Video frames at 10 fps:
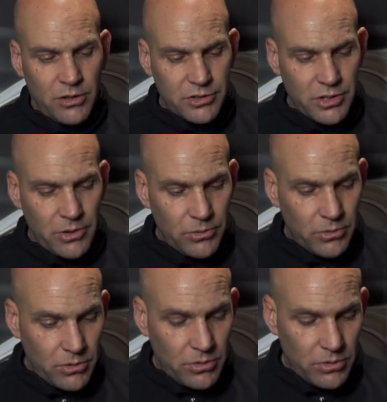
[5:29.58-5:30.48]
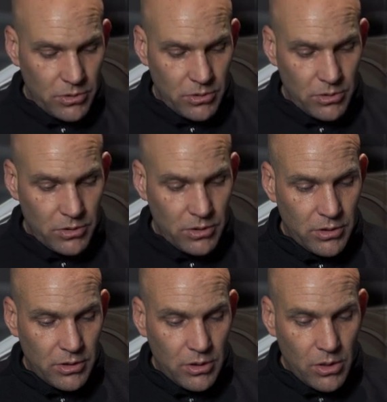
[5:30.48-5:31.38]
So
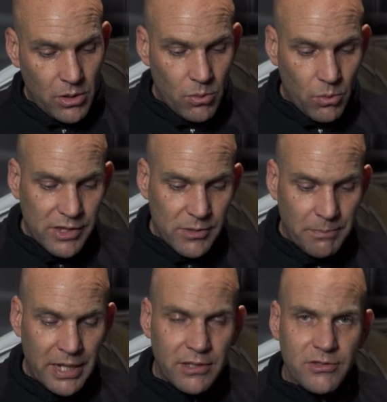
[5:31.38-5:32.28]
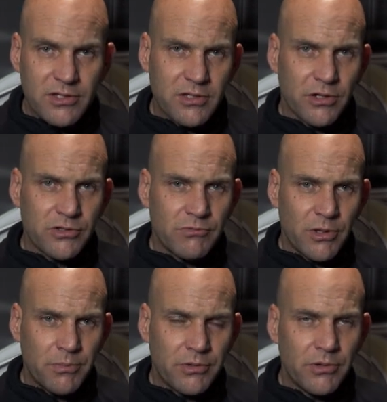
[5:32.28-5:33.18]
when the pins start to
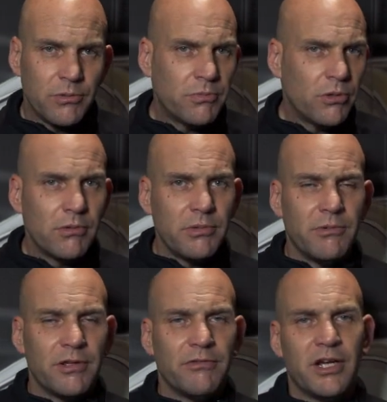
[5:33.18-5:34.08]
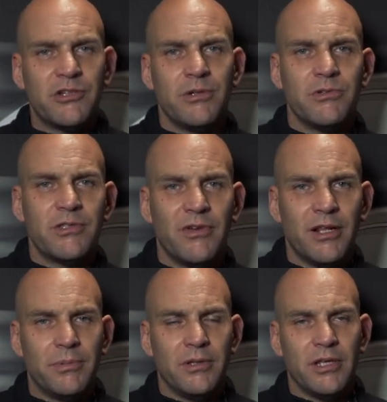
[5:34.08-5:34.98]
rub through, probably when the factory was
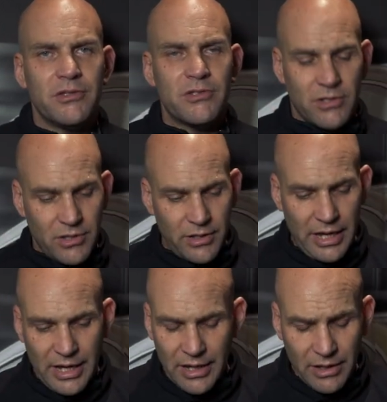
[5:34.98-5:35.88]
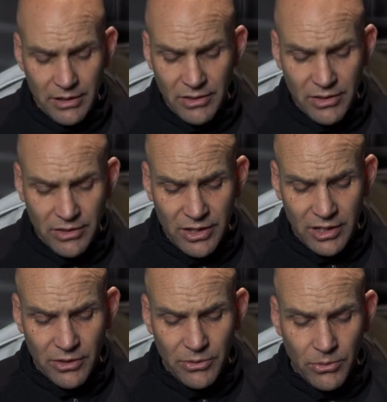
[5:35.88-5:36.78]
developing this,
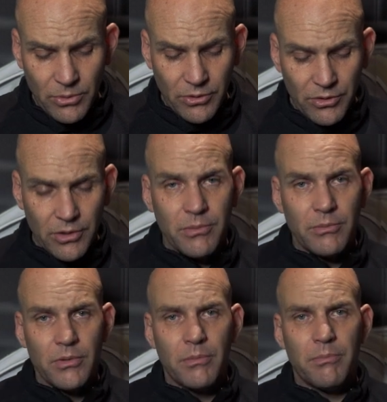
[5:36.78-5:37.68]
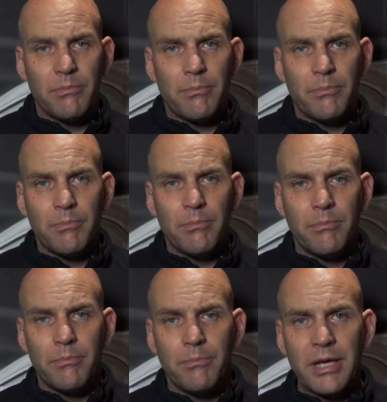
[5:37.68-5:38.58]
they thought that
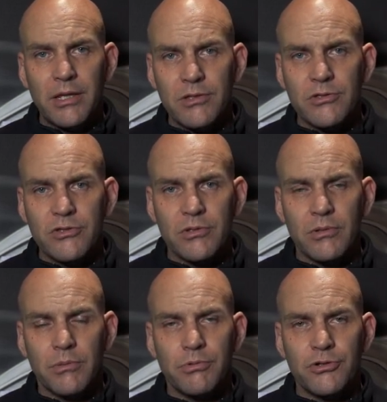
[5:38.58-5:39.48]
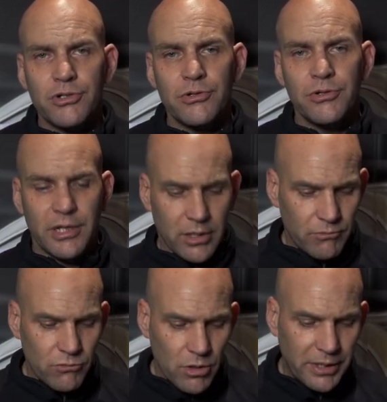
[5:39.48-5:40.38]
pins protruding
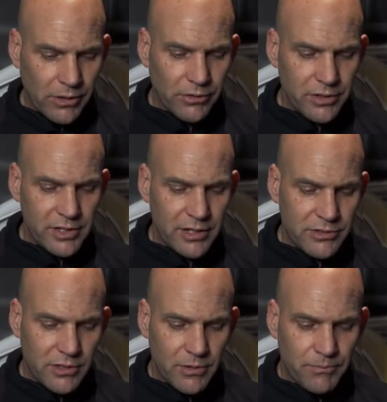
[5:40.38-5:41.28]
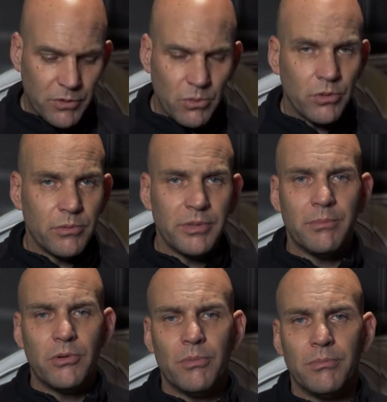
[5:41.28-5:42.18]
and rubbing on the disc wouldn't be a
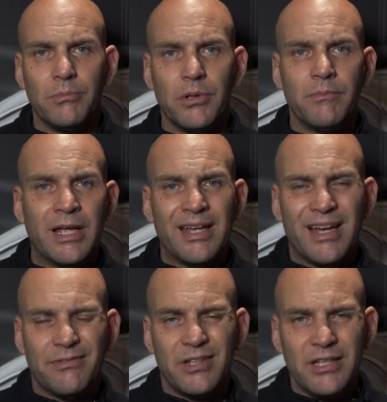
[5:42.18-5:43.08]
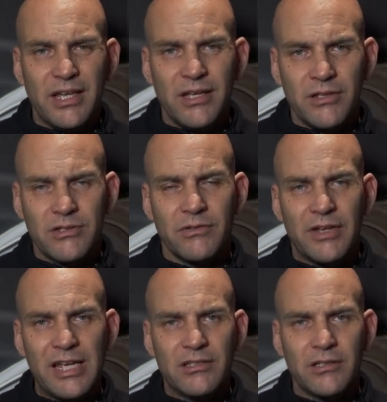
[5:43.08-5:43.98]
problem, but after years of
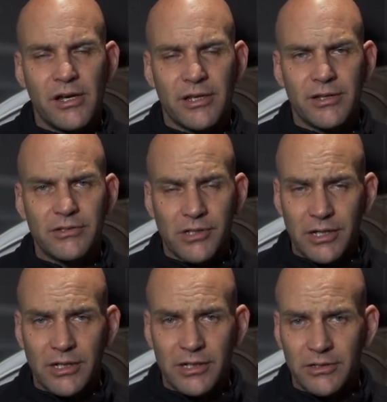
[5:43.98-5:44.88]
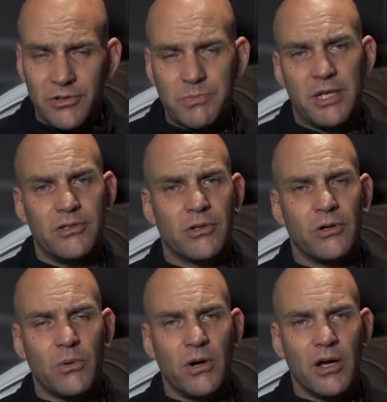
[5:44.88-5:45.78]
heat cycling, those pins have
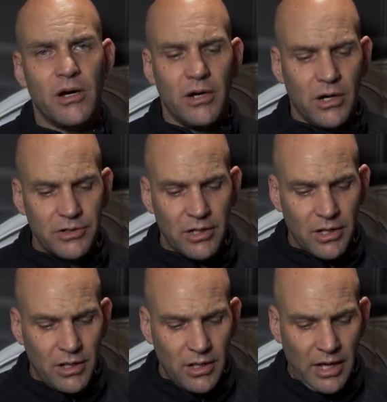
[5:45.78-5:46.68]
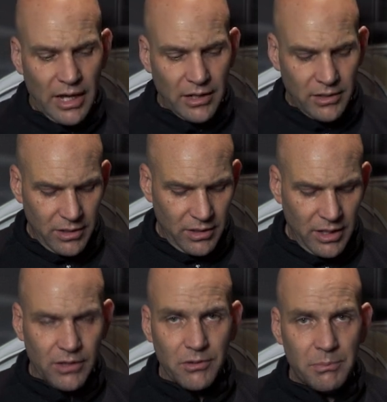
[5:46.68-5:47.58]
gone quite hard, and
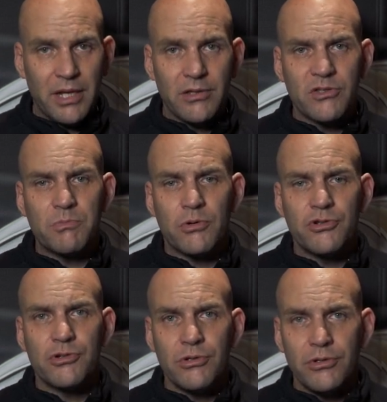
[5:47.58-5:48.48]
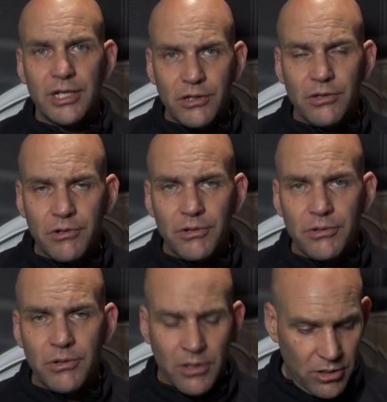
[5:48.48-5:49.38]
now the pins protruding
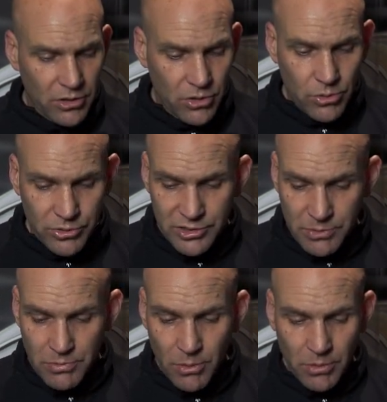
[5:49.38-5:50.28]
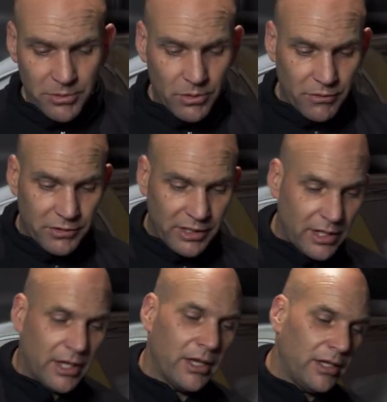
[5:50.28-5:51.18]
through causes a problem. You often
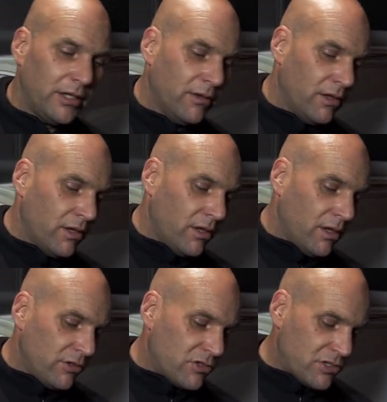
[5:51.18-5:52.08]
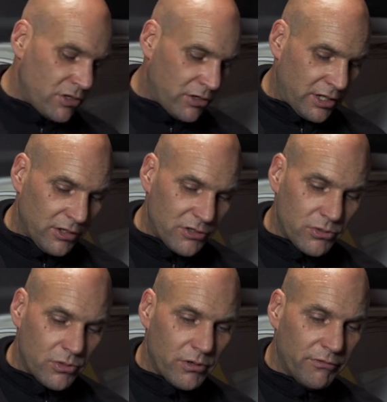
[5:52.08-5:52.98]
get a circular
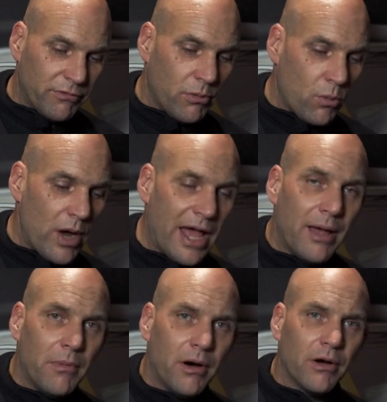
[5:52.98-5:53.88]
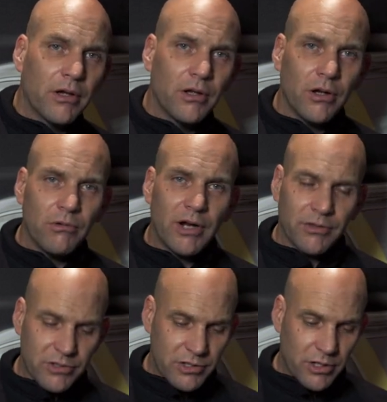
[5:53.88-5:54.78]
sort of wear mark
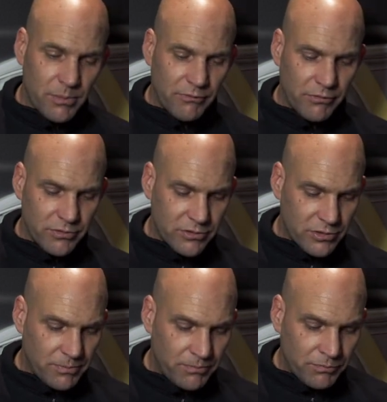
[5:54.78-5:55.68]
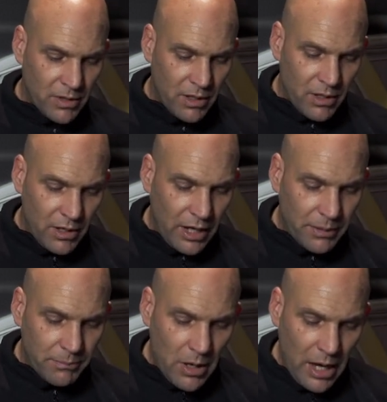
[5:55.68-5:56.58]
around the circumference.
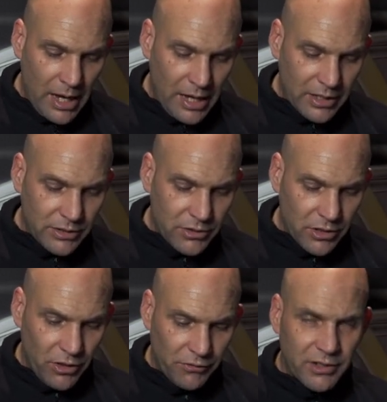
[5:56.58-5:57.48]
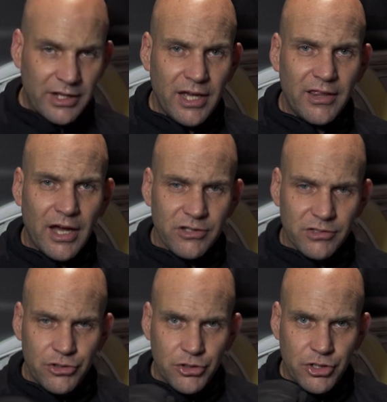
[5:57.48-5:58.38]
You can often hear that as
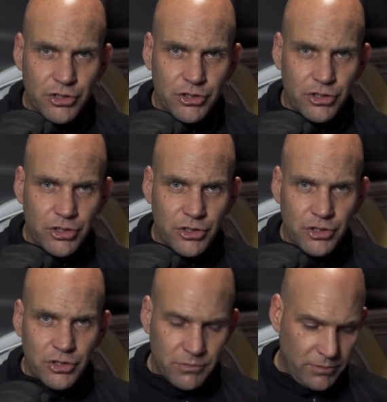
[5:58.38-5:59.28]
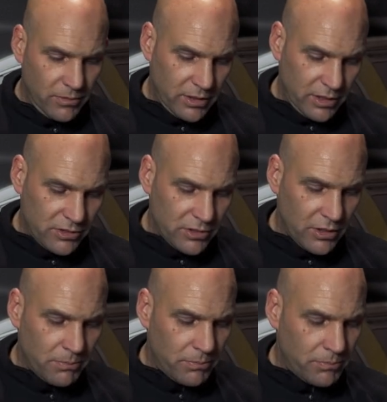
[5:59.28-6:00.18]
a as the